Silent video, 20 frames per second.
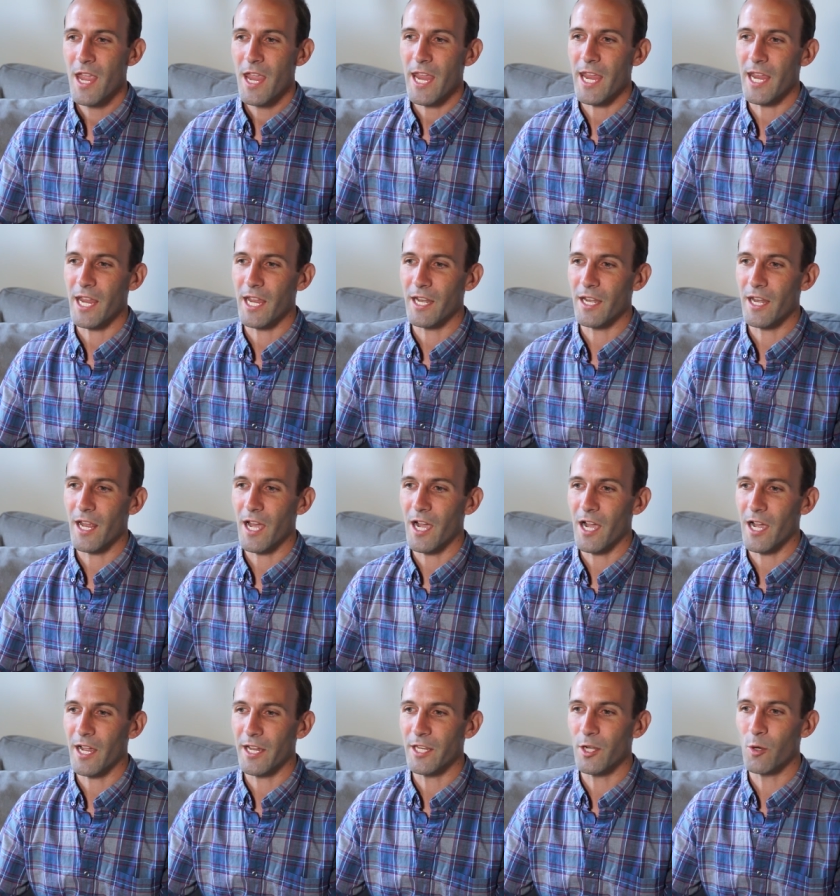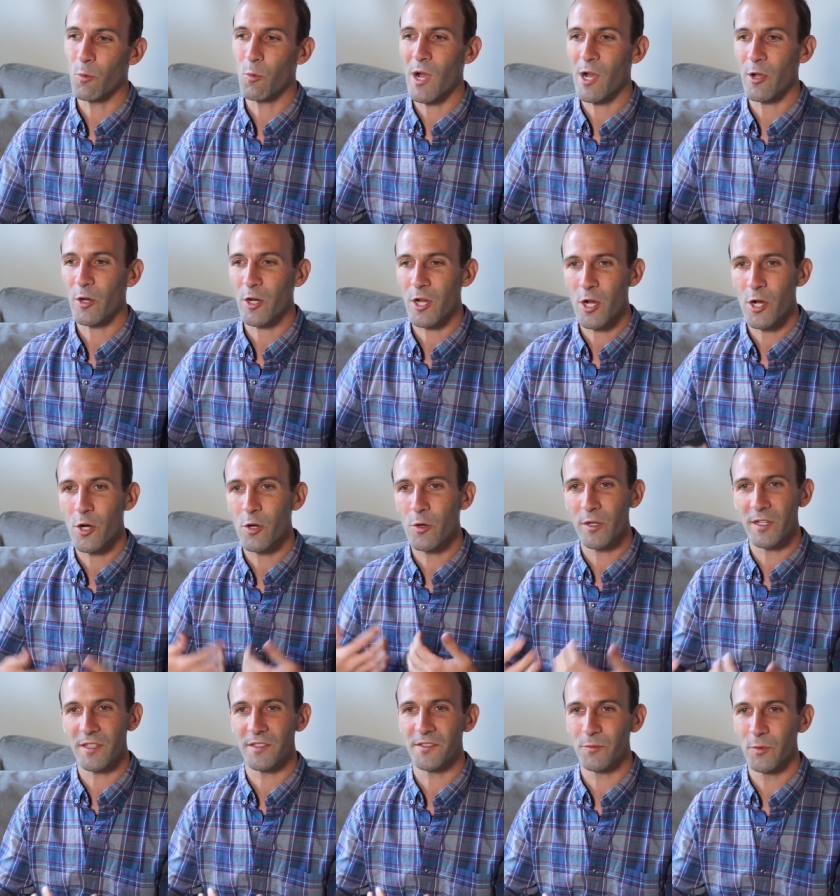And uh, you know, while
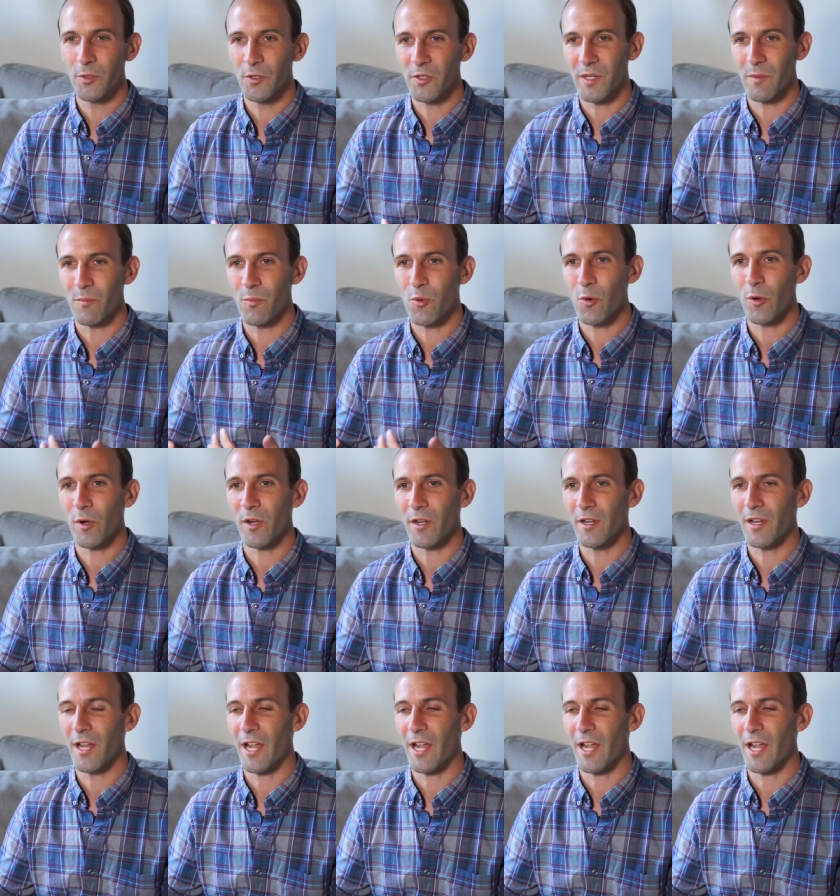code is really important,